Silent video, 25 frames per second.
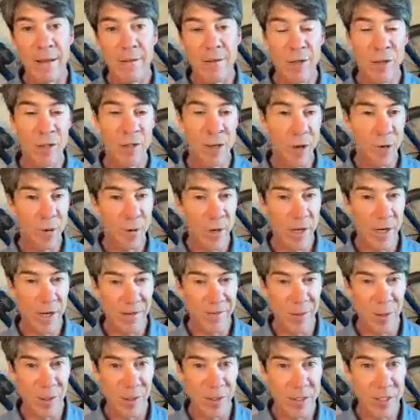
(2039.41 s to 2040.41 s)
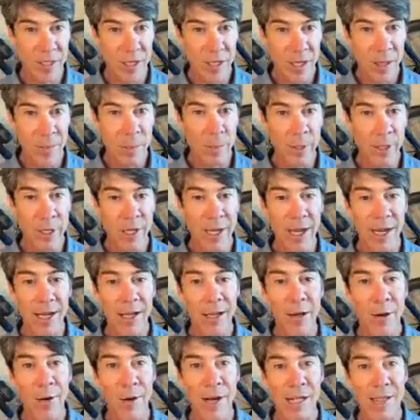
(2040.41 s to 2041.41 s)
There's no intervals, but you got to
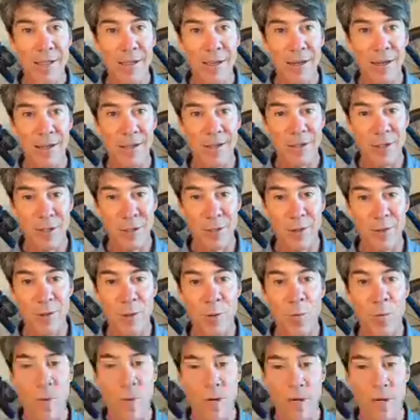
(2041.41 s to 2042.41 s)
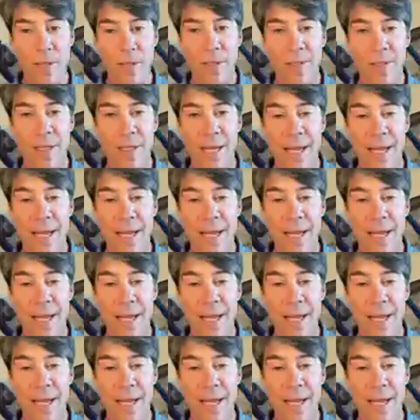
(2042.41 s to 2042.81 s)
go out there and do the work.